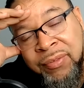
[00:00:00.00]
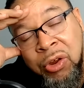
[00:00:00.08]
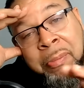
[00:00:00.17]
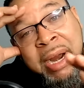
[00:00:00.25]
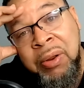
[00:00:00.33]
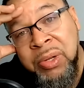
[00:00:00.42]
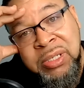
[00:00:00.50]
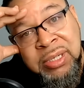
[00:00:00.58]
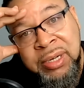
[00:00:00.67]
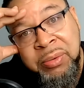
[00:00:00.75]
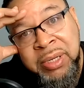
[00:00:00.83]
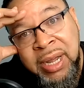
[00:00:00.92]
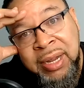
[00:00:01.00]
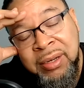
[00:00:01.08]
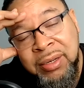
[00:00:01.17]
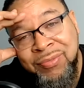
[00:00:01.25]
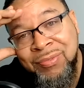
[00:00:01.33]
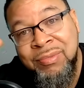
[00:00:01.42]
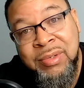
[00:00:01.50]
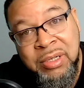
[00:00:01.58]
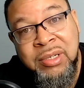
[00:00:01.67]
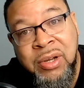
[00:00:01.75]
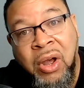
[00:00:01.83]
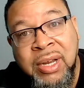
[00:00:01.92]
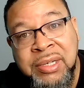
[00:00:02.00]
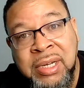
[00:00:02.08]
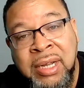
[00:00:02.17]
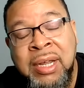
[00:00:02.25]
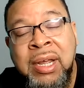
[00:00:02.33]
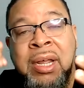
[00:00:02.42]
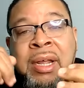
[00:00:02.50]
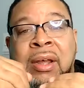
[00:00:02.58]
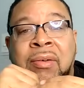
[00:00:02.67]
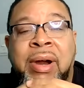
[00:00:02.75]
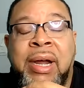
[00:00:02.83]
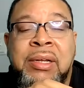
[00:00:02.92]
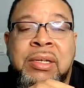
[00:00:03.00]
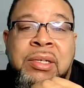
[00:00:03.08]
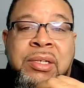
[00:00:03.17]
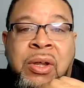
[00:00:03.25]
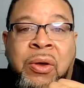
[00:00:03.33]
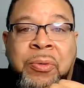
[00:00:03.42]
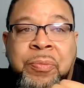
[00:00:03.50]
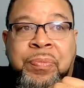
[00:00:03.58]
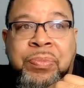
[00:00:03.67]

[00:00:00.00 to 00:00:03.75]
Nobody wants to deal with that, honestly, right? So